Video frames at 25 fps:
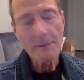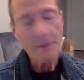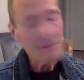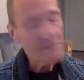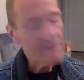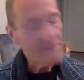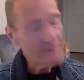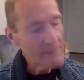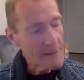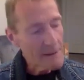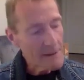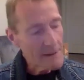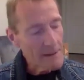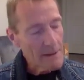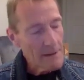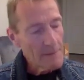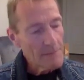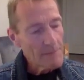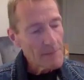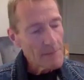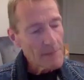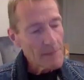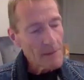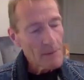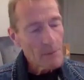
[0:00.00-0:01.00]
It said,
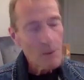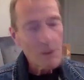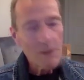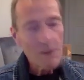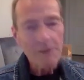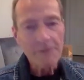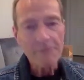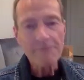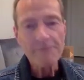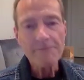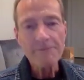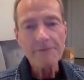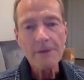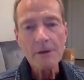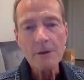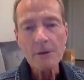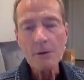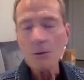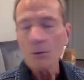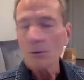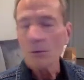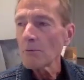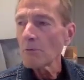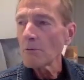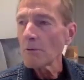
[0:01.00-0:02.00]
when the
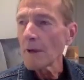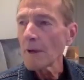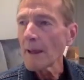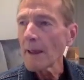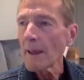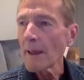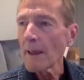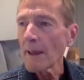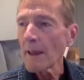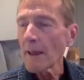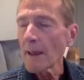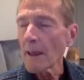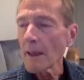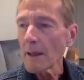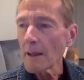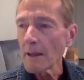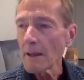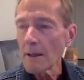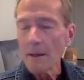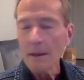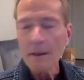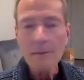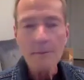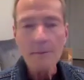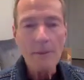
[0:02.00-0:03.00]
phone rang,
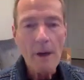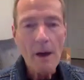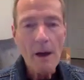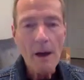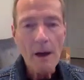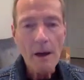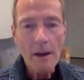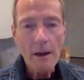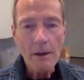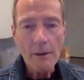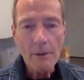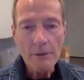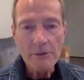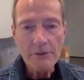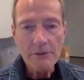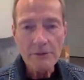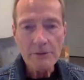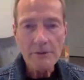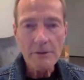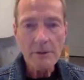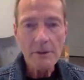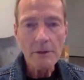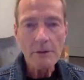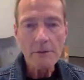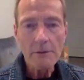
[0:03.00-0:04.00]
Parker was in
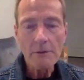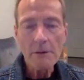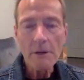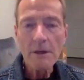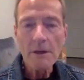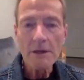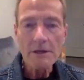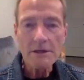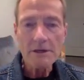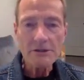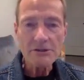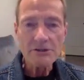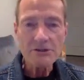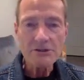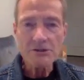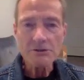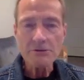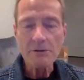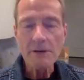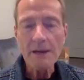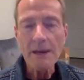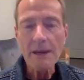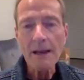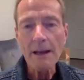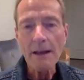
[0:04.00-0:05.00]
the garage
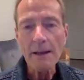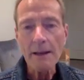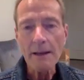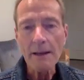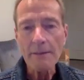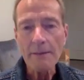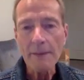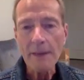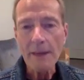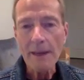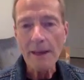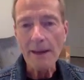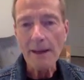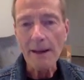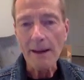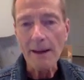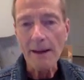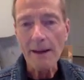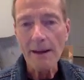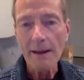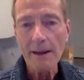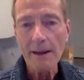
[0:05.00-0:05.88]
strangling a man.